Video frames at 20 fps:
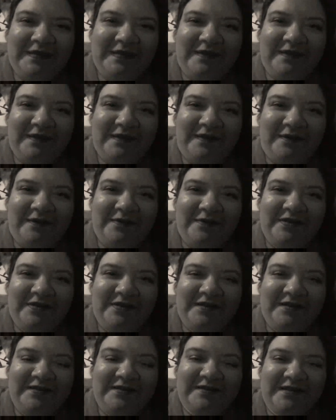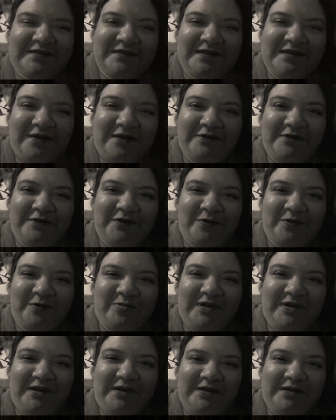Oh, Jenny says I also
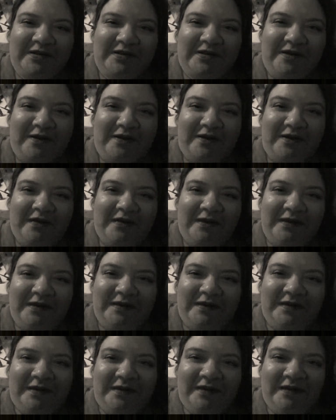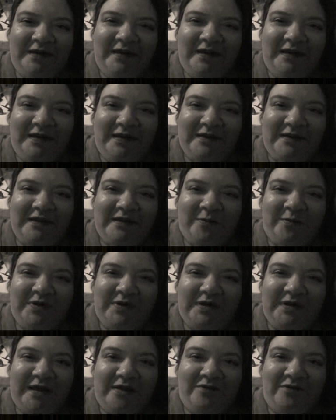play guitar and am an
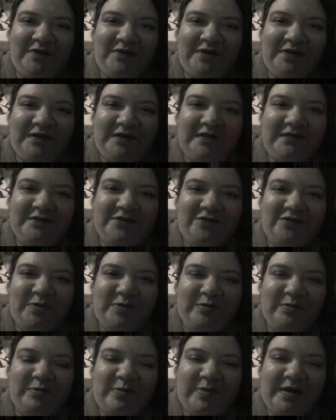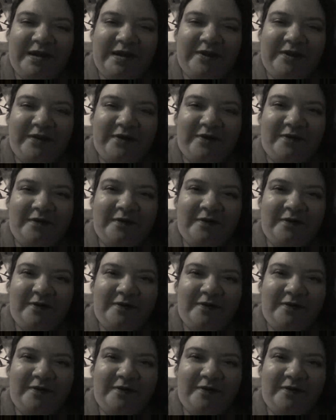avid instrument buyer.